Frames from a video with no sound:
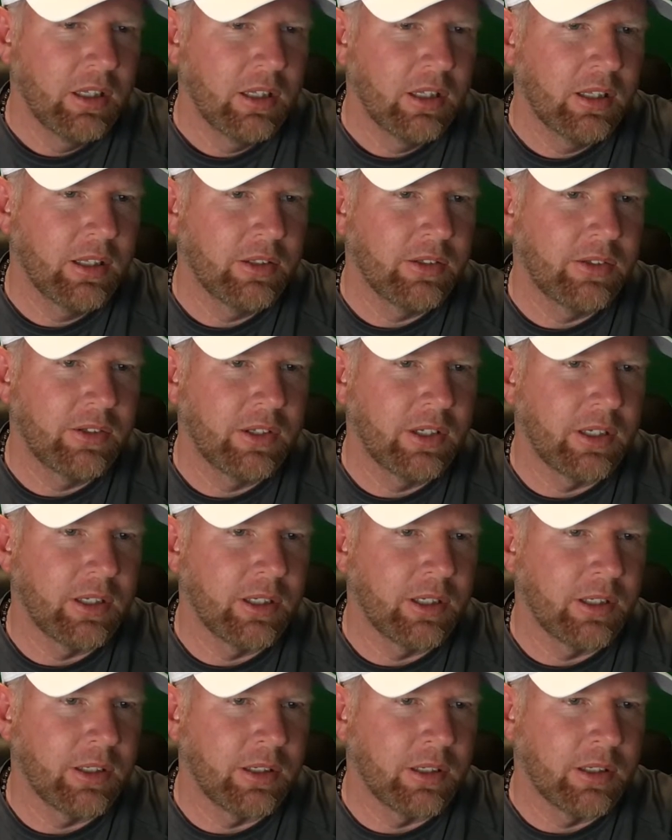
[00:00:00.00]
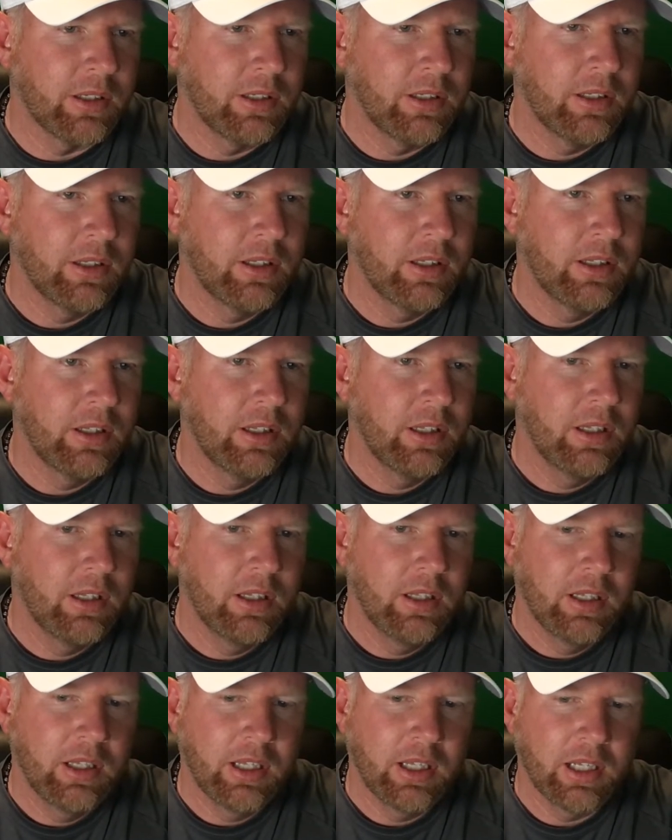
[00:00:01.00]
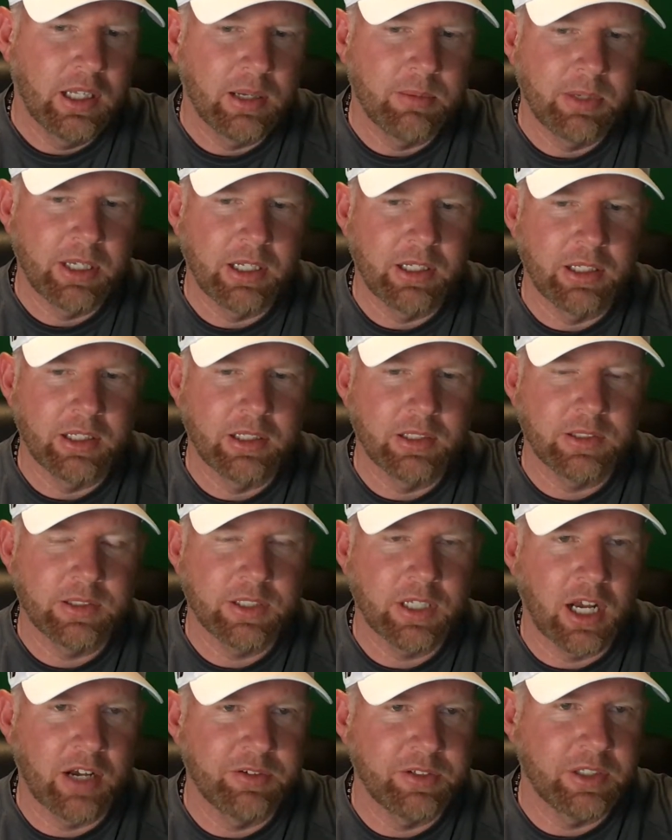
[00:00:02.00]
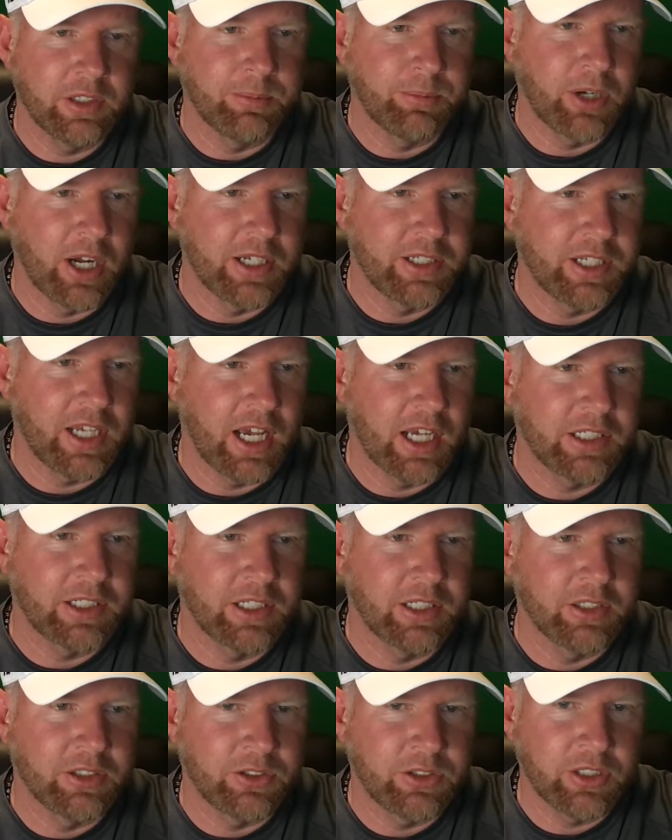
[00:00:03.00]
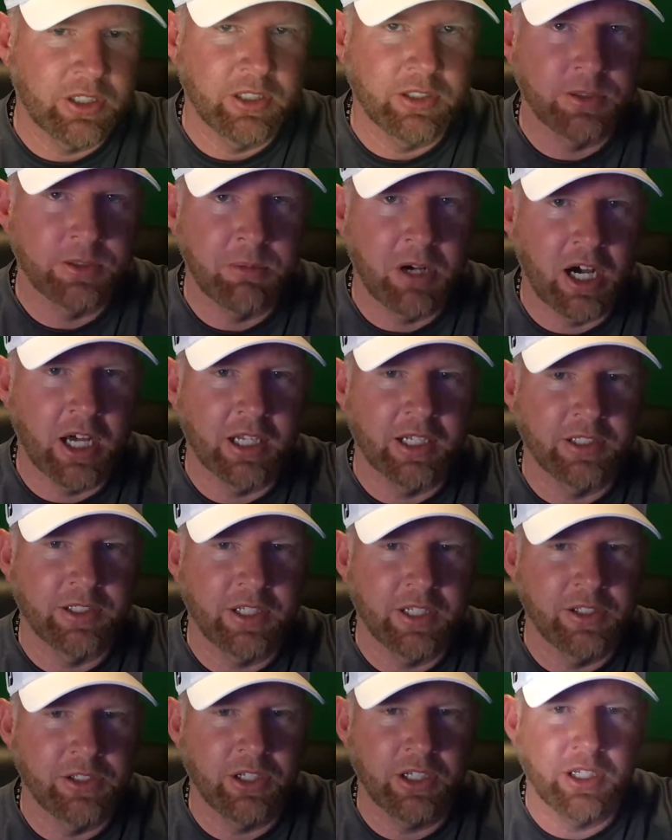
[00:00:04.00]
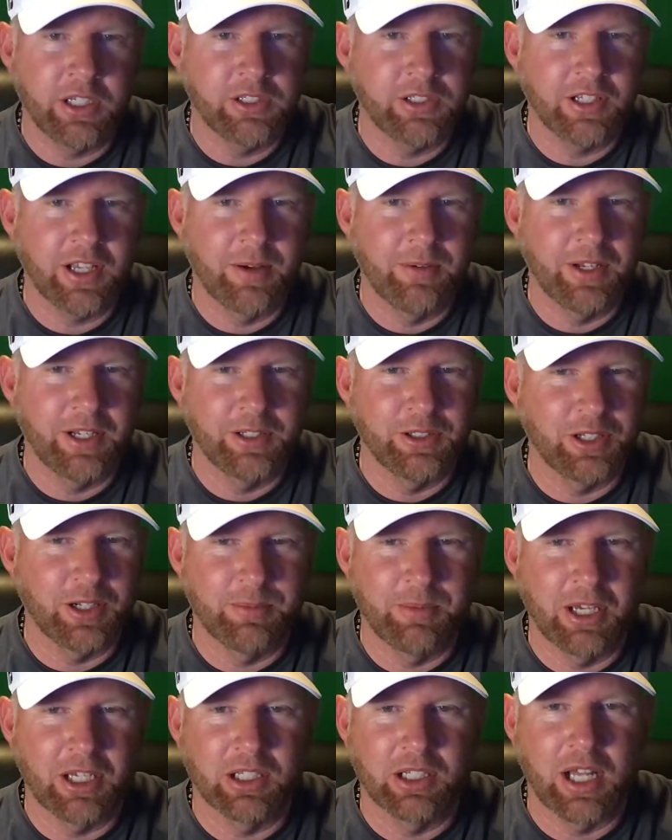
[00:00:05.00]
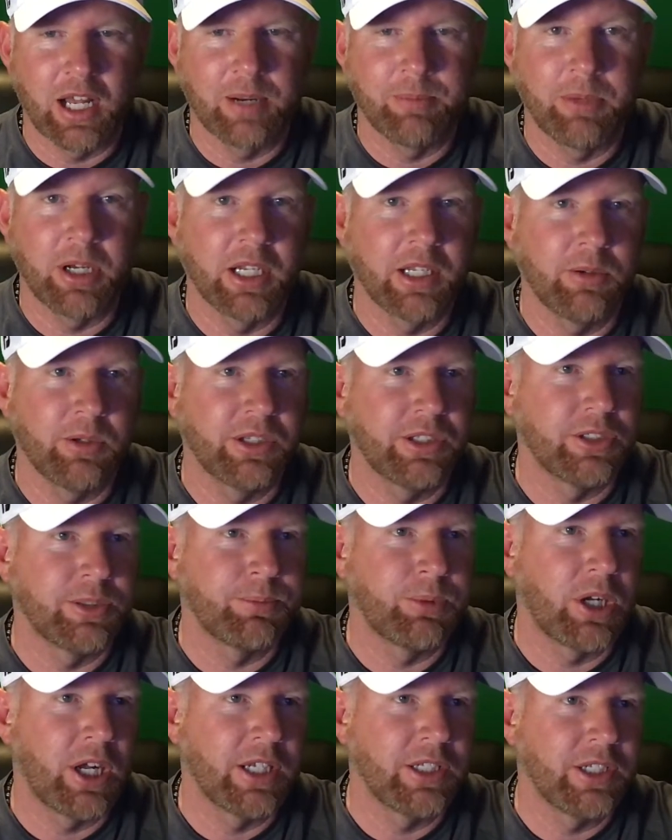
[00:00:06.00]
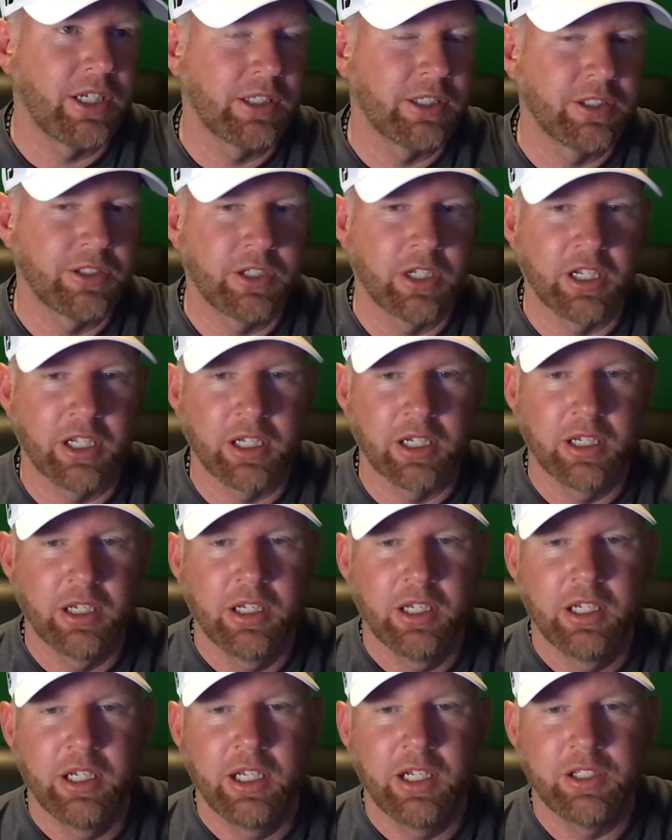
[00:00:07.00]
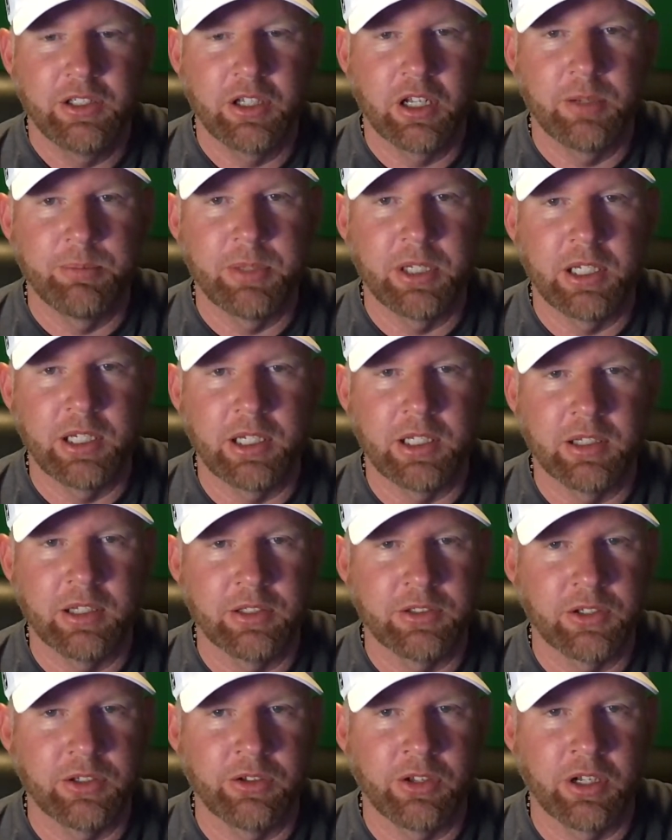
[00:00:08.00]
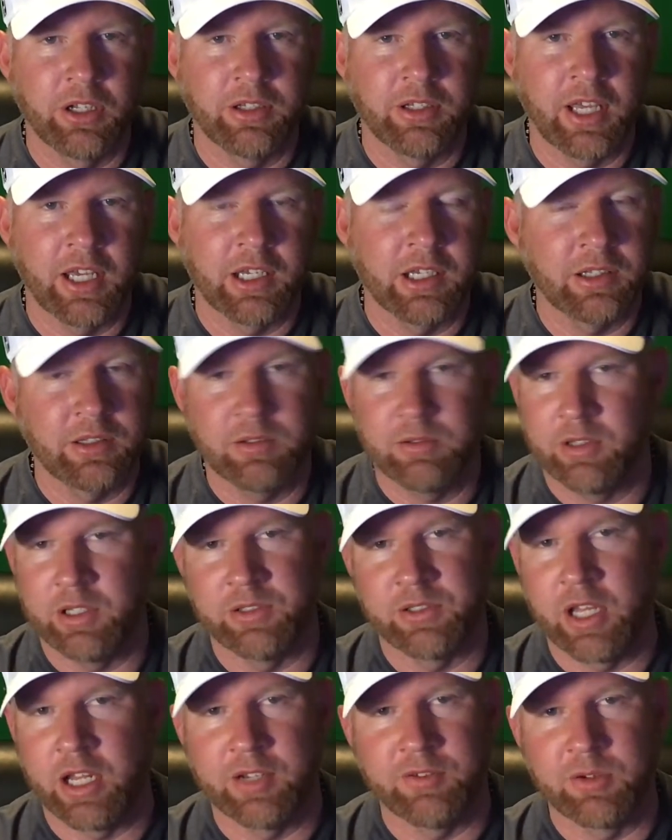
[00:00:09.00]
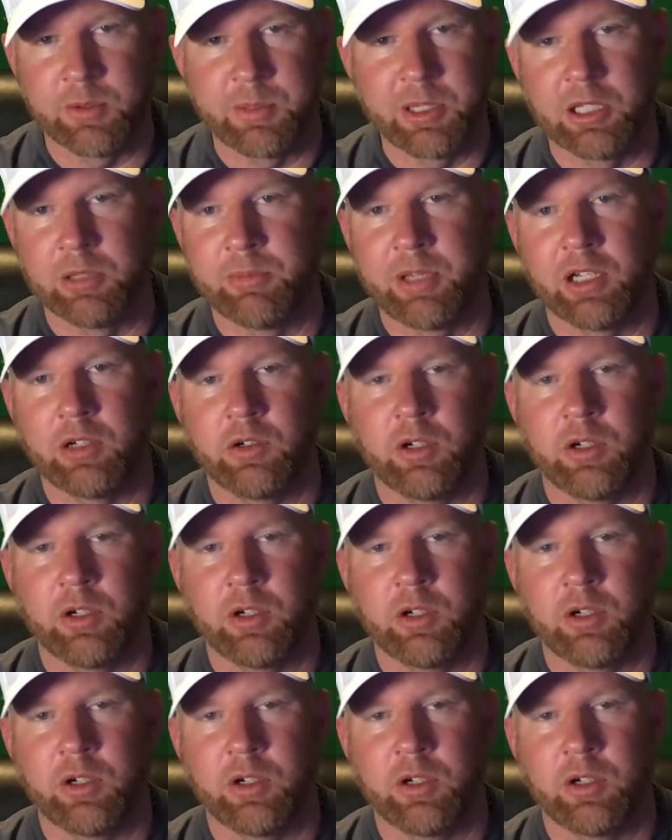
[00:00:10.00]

Let's see. I mean, it's obvious the price action is modest. He's I mean, he's going to make a lot of money with this project. He's not even going to be able to make